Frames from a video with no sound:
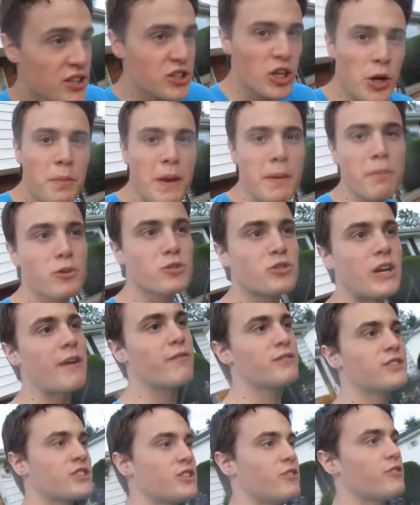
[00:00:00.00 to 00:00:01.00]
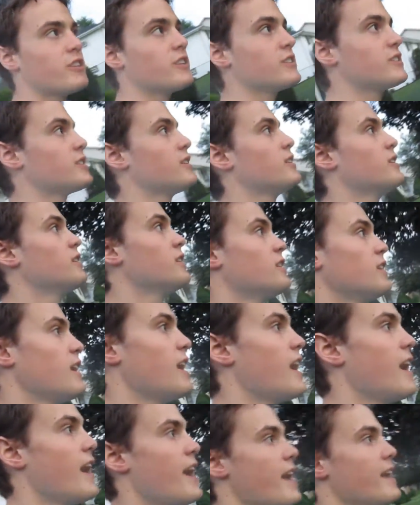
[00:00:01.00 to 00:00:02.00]
Two people drive with scooters,
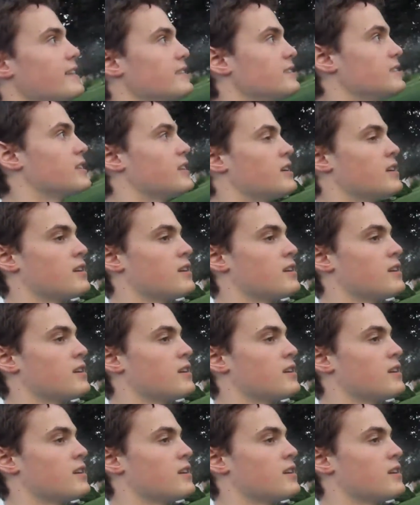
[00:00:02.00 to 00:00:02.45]
and